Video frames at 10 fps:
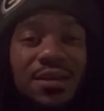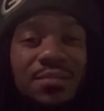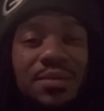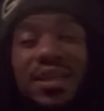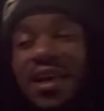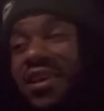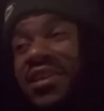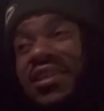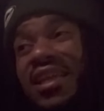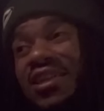But the
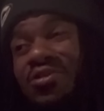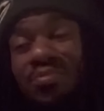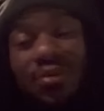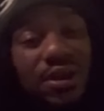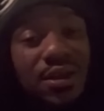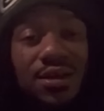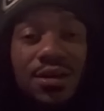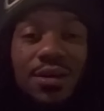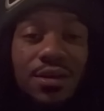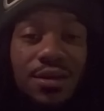energy that you bring
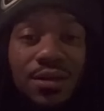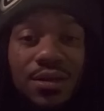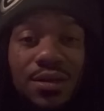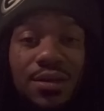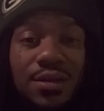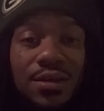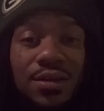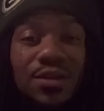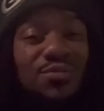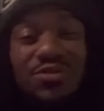
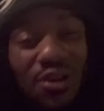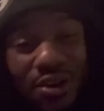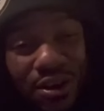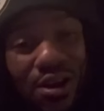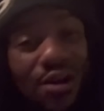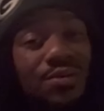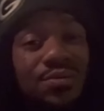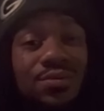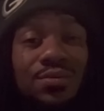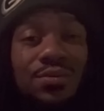don't turn her on.